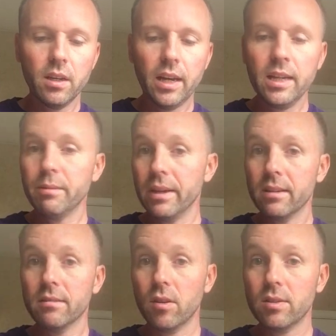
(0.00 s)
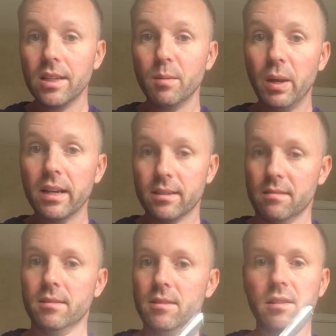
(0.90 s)
Anyway, I'll send it back.
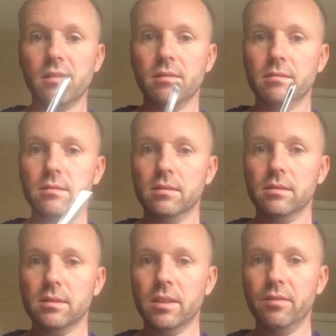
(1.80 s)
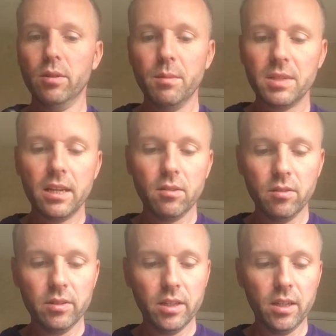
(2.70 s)
I'll give you an update
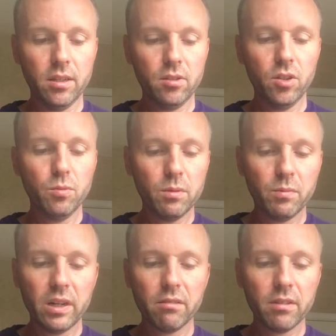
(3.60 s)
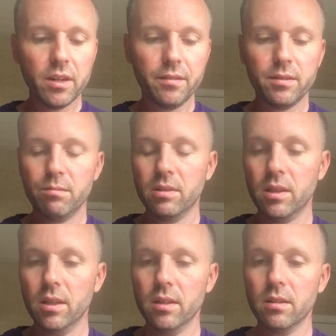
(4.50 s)
on the new one when it arrives with
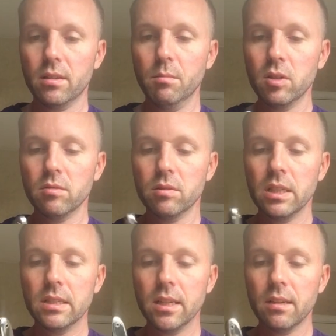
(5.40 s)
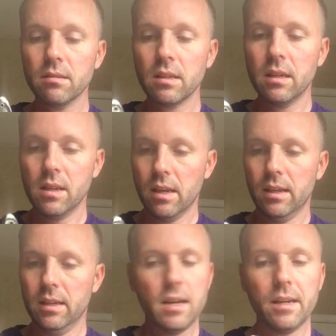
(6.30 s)
the model details,
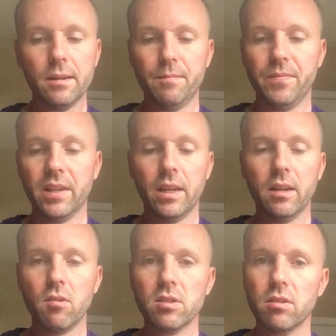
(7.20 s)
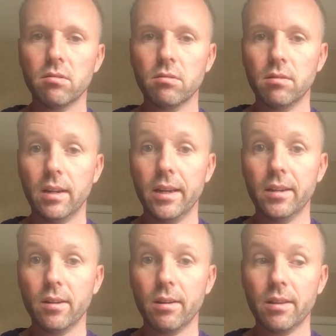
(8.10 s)
and I shall let you
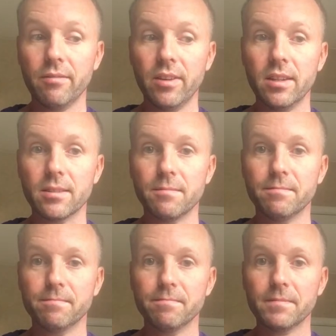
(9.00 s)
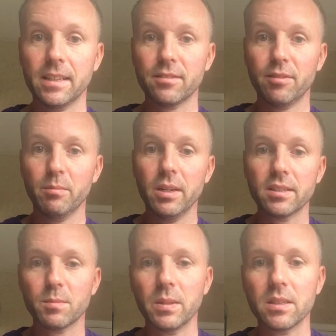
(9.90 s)
know how that fares. Thanks very much,
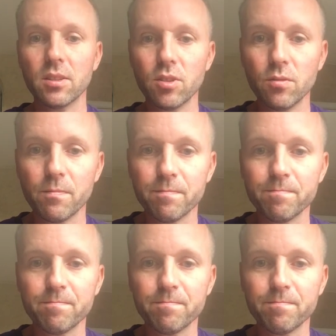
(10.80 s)
speak to you soon.